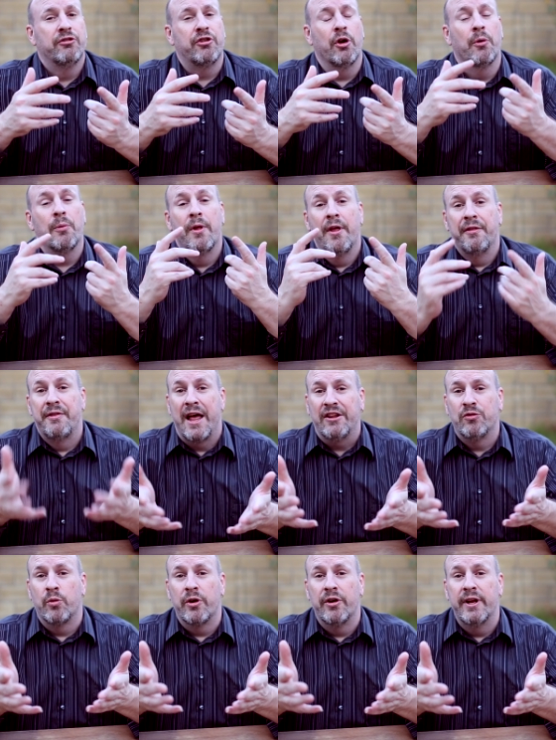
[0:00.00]
So
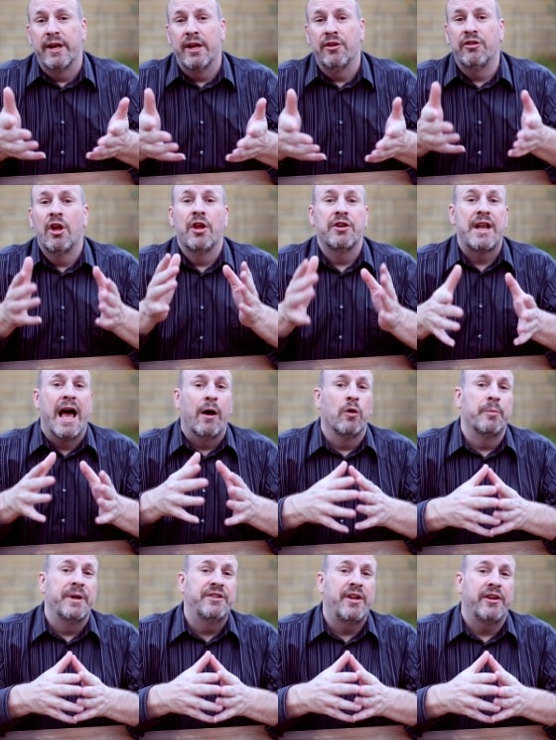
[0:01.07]
that's what it is. Now
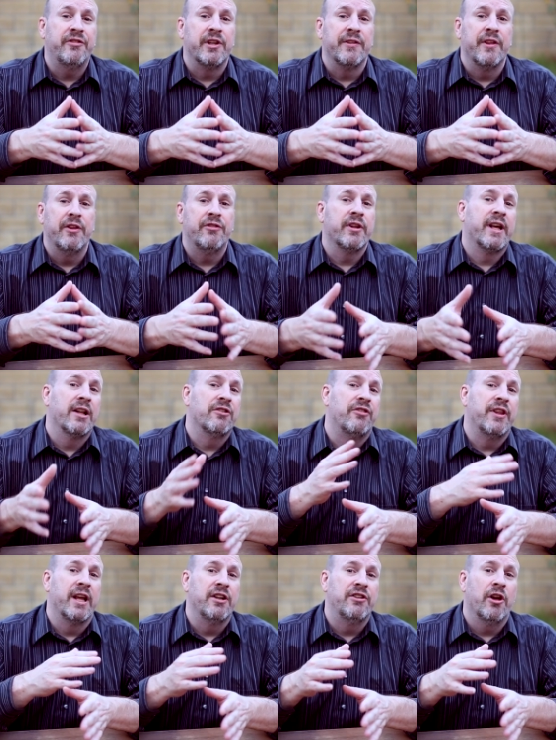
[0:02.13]
we'll be testing this
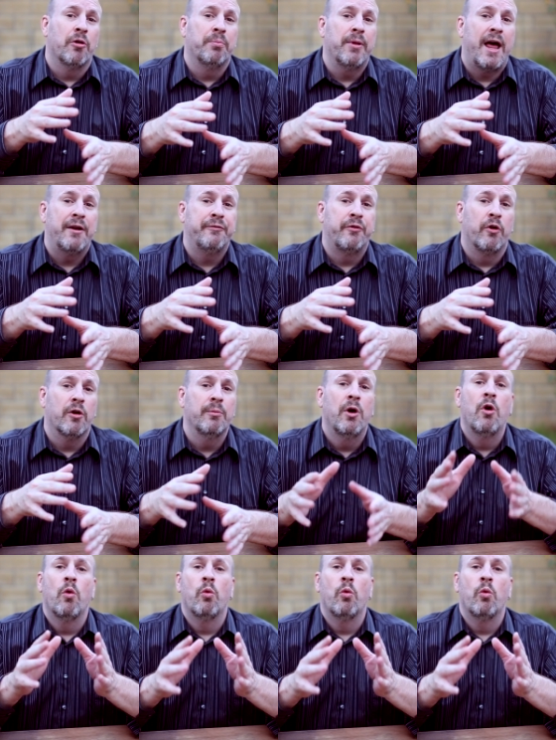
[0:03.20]
against the Intel platform.